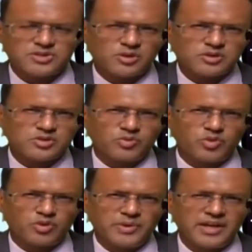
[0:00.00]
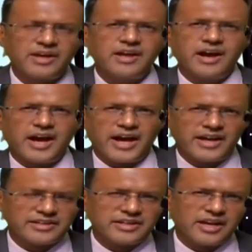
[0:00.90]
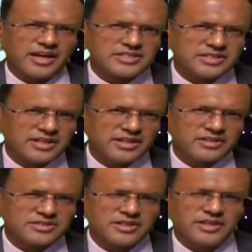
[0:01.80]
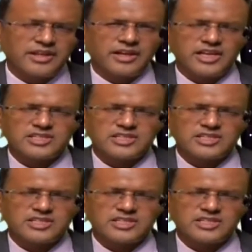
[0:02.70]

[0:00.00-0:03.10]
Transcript: also would be higher than last 3 years, is